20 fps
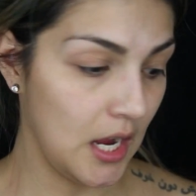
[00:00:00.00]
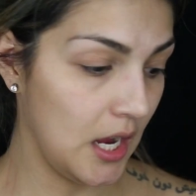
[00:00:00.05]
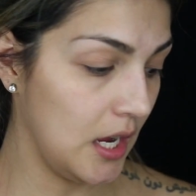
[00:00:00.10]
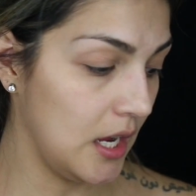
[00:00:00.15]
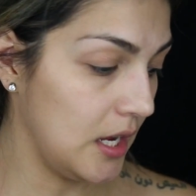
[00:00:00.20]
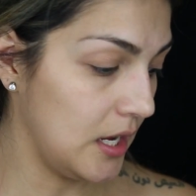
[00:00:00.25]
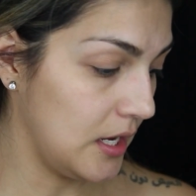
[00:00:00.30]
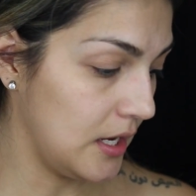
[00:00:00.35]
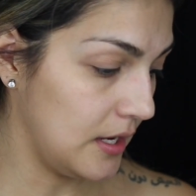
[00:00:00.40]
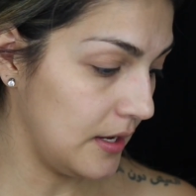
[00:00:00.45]

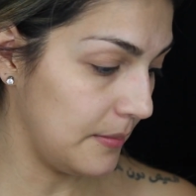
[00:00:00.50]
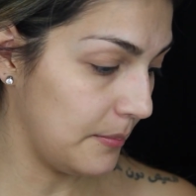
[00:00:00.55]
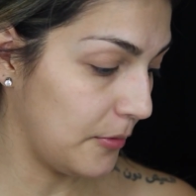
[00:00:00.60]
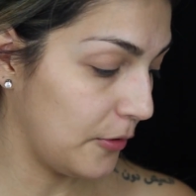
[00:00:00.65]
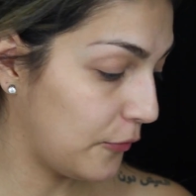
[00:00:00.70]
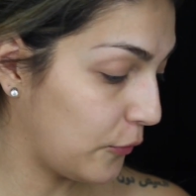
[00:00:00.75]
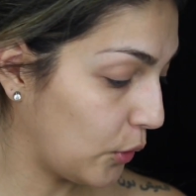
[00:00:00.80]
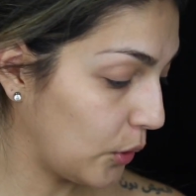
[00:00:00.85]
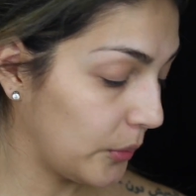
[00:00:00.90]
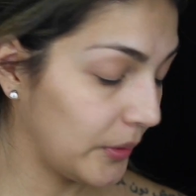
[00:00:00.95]

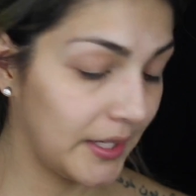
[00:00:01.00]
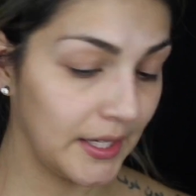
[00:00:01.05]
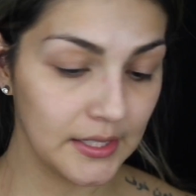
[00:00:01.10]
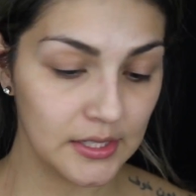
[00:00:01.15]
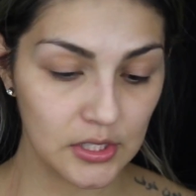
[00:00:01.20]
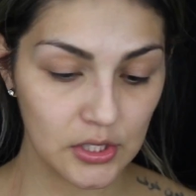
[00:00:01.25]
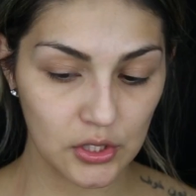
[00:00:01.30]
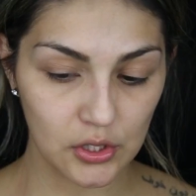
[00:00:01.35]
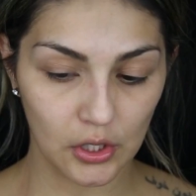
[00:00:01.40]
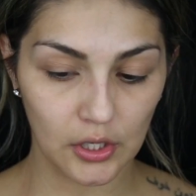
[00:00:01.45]
Before we
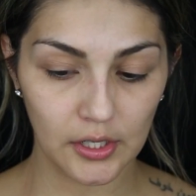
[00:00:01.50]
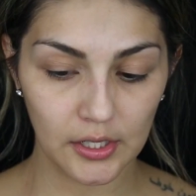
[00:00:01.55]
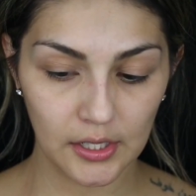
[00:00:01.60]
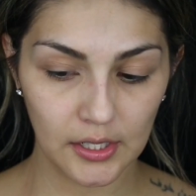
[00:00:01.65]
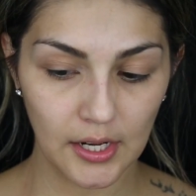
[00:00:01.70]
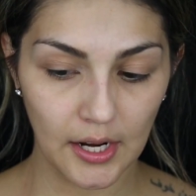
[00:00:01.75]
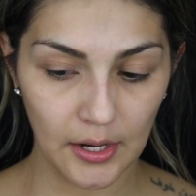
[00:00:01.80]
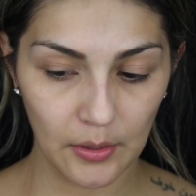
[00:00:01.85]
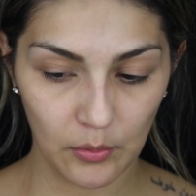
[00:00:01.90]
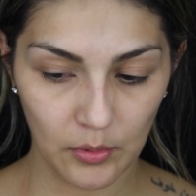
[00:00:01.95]
get
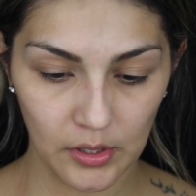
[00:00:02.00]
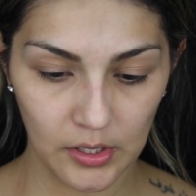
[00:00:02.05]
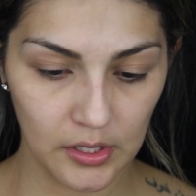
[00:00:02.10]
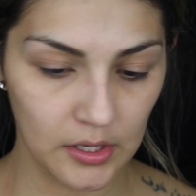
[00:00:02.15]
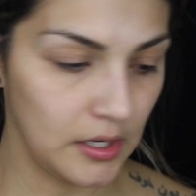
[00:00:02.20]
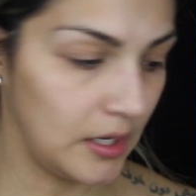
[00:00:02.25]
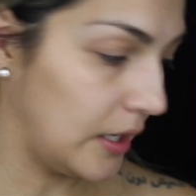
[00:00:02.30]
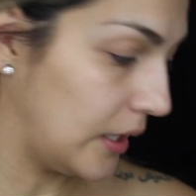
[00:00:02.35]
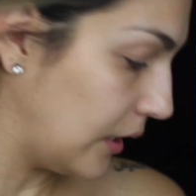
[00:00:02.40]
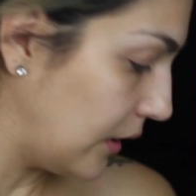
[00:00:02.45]
started, I wanted
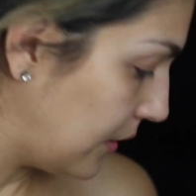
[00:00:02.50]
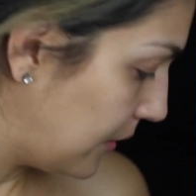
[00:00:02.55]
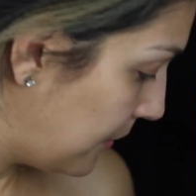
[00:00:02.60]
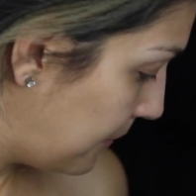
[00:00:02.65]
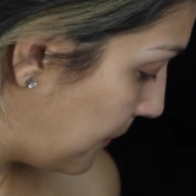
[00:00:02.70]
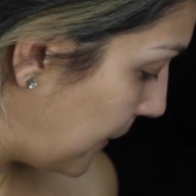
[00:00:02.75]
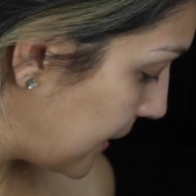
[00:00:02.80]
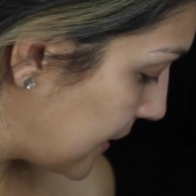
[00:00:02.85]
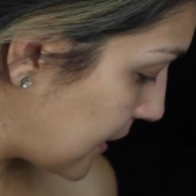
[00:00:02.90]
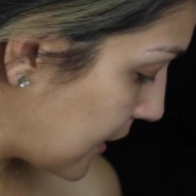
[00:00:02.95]
to
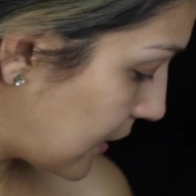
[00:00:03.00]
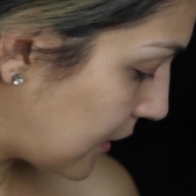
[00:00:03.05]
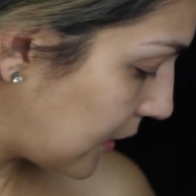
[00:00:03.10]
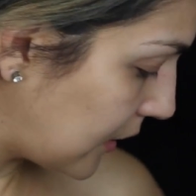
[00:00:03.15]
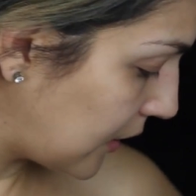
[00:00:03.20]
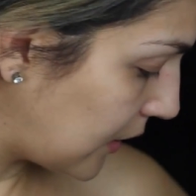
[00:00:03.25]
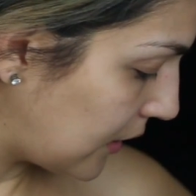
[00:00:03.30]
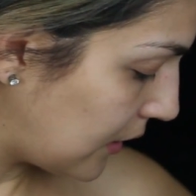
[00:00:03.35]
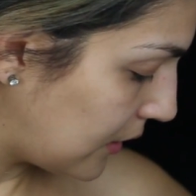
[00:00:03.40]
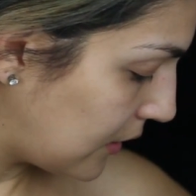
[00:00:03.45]
I
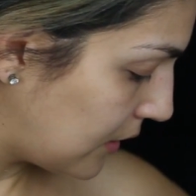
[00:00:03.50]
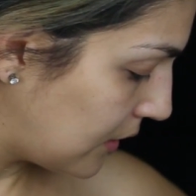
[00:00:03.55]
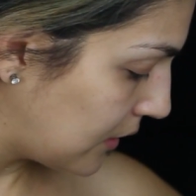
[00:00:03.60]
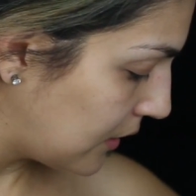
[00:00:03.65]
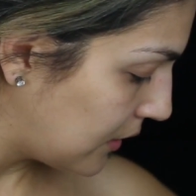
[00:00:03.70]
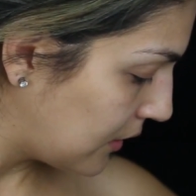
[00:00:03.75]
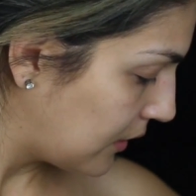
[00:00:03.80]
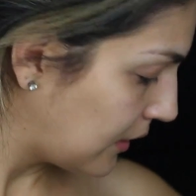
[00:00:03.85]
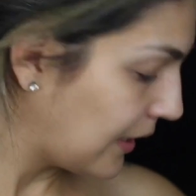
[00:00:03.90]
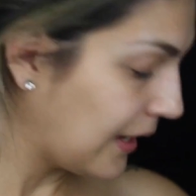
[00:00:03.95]

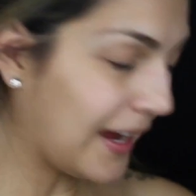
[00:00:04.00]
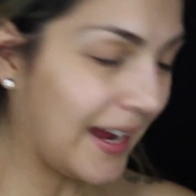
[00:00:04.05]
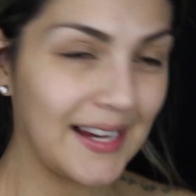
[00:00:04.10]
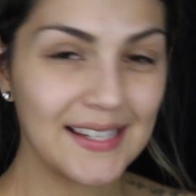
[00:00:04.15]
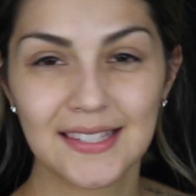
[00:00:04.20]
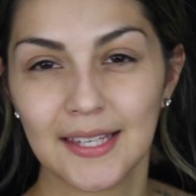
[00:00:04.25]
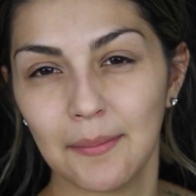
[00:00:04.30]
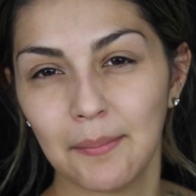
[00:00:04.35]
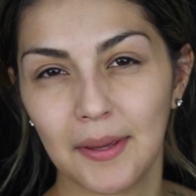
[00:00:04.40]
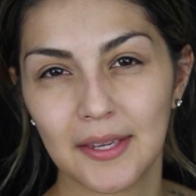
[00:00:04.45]

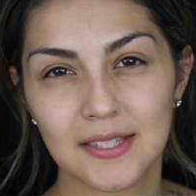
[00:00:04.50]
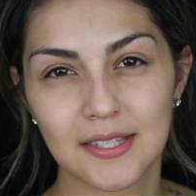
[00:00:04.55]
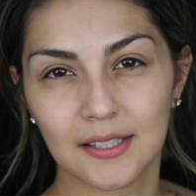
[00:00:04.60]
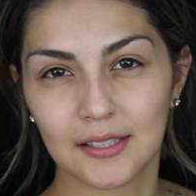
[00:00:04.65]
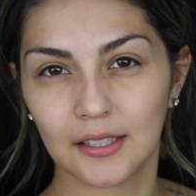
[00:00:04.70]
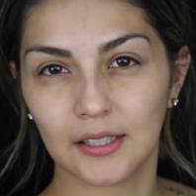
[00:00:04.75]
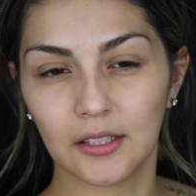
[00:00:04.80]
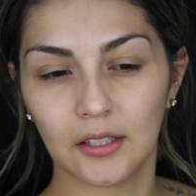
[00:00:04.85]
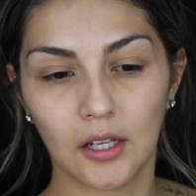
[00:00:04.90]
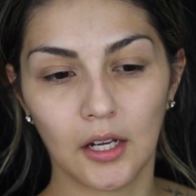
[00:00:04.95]
say
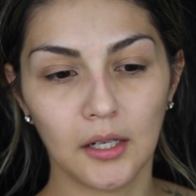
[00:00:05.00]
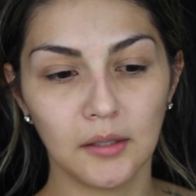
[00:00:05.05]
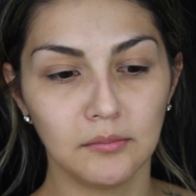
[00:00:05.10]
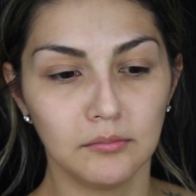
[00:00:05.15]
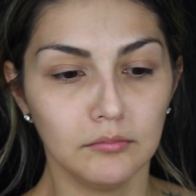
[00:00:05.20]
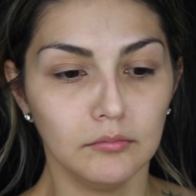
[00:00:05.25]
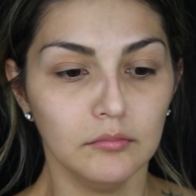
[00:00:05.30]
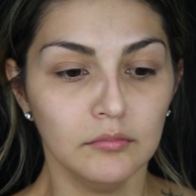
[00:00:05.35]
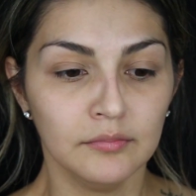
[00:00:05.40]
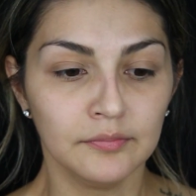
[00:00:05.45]
basically a lot. I
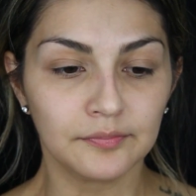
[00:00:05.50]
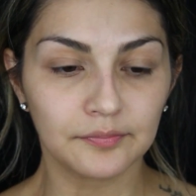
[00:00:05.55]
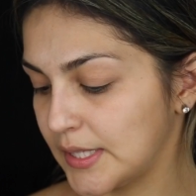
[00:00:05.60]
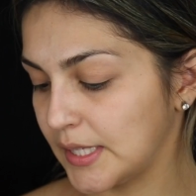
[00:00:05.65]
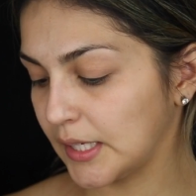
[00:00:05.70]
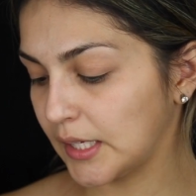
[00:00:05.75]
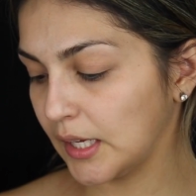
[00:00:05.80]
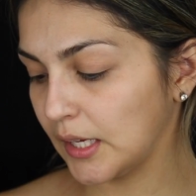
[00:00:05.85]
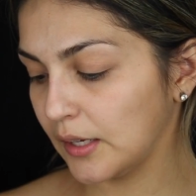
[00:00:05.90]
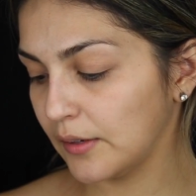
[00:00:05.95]
was
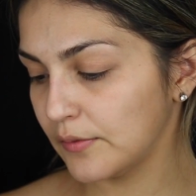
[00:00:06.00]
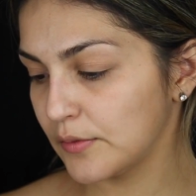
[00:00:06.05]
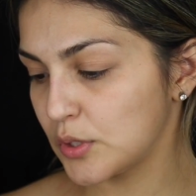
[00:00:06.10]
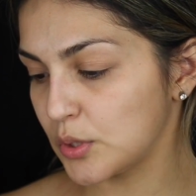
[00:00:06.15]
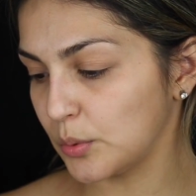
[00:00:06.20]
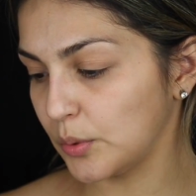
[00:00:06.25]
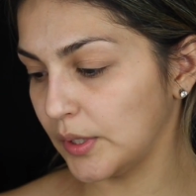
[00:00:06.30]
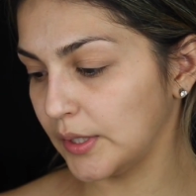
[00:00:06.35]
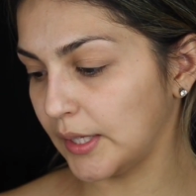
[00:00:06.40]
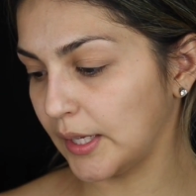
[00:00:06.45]
thinking of
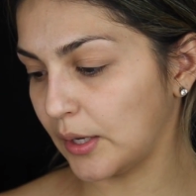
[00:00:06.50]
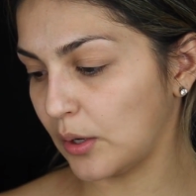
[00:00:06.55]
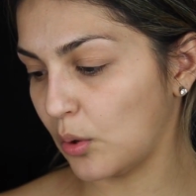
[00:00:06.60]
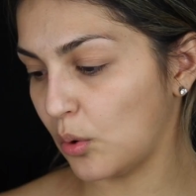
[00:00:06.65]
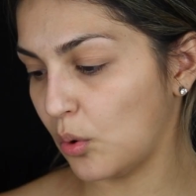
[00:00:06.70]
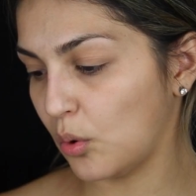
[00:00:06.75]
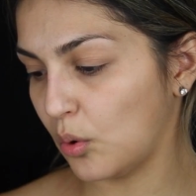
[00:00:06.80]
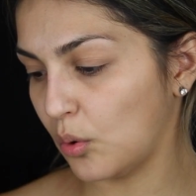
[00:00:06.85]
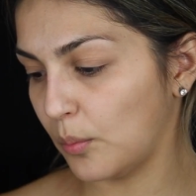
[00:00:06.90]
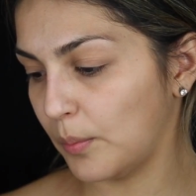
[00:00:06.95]
doing like a
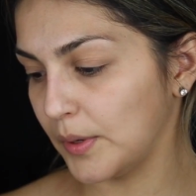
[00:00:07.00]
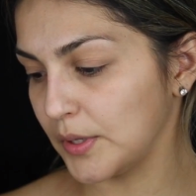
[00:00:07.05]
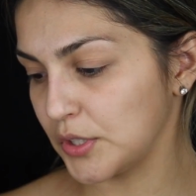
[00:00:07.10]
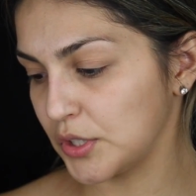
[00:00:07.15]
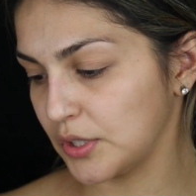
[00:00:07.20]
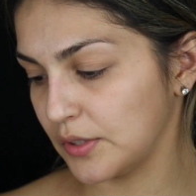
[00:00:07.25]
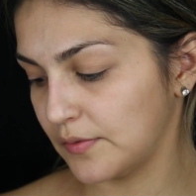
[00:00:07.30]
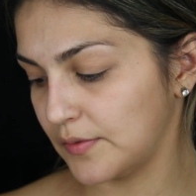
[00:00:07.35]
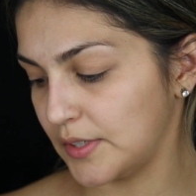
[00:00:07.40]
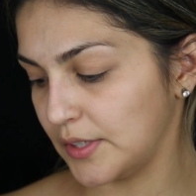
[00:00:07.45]
whole
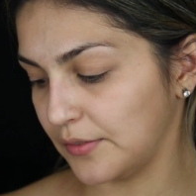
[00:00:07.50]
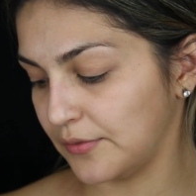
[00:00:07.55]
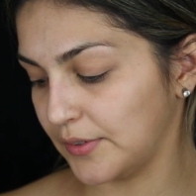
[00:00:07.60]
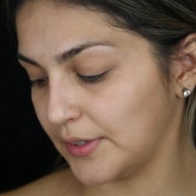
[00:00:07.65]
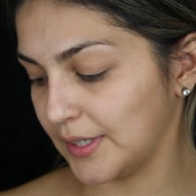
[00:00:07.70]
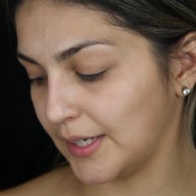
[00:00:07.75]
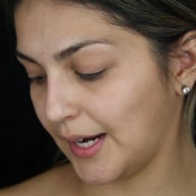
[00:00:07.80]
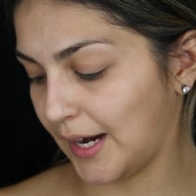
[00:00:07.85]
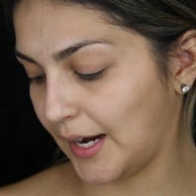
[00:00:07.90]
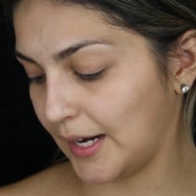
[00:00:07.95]
bunch of
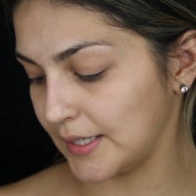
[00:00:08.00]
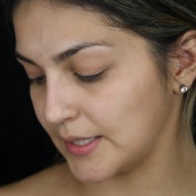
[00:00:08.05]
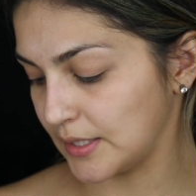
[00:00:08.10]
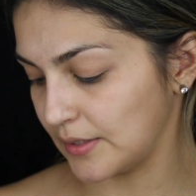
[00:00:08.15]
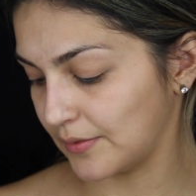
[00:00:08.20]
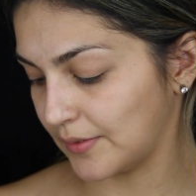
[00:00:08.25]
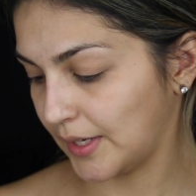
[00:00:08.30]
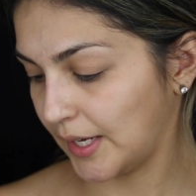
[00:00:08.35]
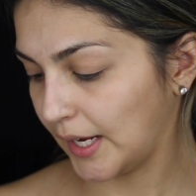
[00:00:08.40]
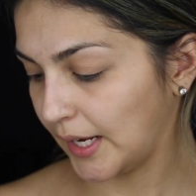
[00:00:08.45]
different kinds
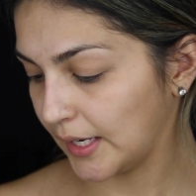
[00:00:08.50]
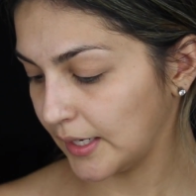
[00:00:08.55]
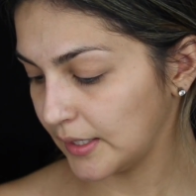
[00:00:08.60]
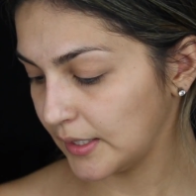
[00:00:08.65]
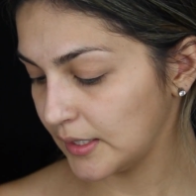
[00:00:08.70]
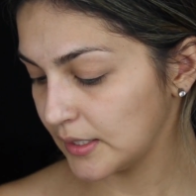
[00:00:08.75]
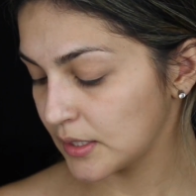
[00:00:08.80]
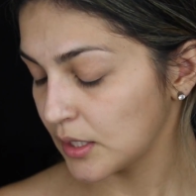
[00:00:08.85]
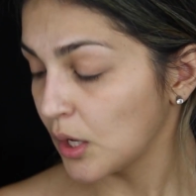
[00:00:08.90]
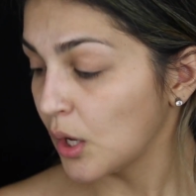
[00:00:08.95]
of
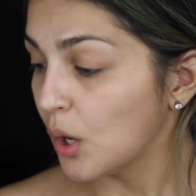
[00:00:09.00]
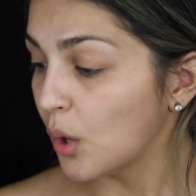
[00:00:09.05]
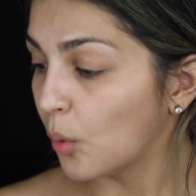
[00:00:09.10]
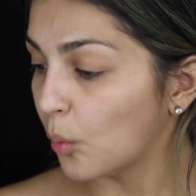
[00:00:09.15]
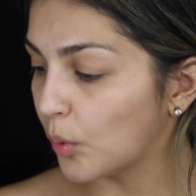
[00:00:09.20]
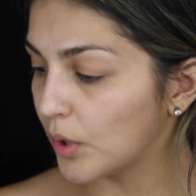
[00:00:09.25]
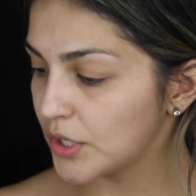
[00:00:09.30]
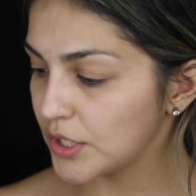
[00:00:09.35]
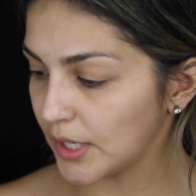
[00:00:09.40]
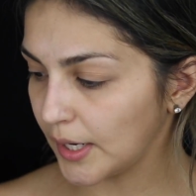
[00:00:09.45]
candies,
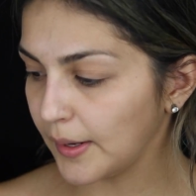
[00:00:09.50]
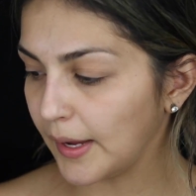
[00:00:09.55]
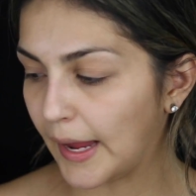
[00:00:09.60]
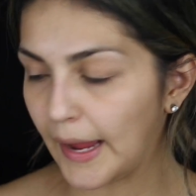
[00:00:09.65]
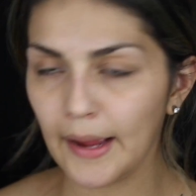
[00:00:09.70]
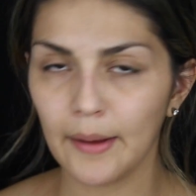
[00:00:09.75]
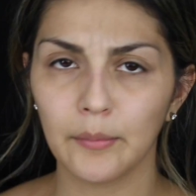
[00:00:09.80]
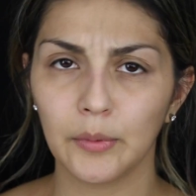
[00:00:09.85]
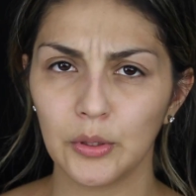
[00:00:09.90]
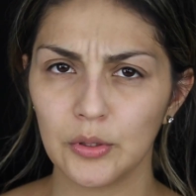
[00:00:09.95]
which I
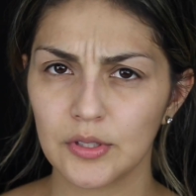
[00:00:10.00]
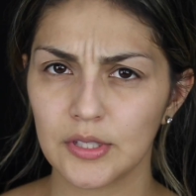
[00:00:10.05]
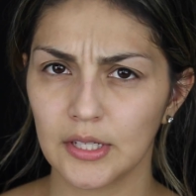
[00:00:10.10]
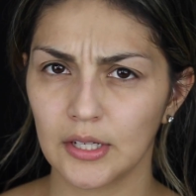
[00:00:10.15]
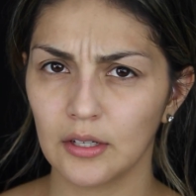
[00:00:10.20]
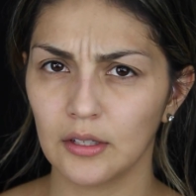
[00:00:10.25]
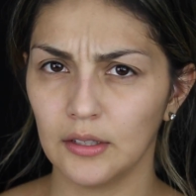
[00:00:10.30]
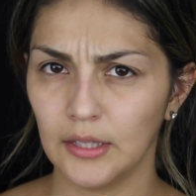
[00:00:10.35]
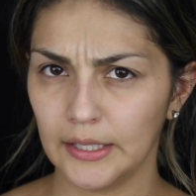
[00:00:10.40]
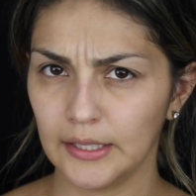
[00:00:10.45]
am
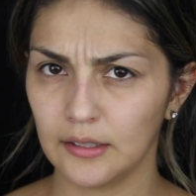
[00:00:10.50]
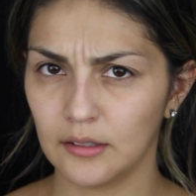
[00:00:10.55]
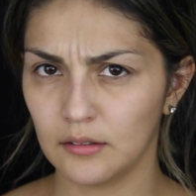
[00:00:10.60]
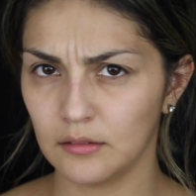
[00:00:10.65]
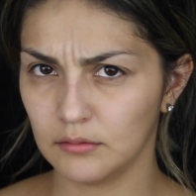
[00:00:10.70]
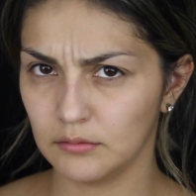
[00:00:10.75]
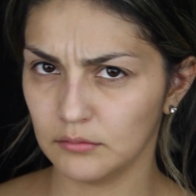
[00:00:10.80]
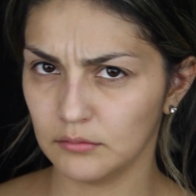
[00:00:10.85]
using like